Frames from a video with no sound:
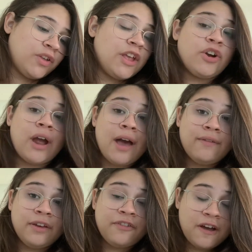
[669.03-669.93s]
that you're
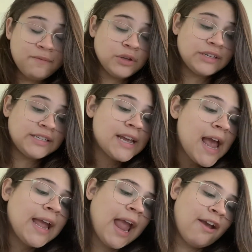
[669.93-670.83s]
having 5 meals a
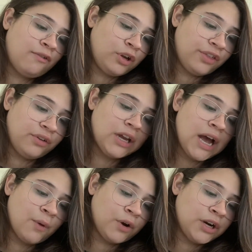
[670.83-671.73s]
day every 3
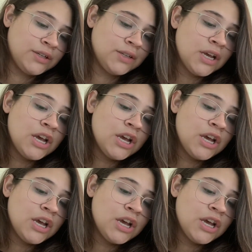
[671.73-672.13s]
hours,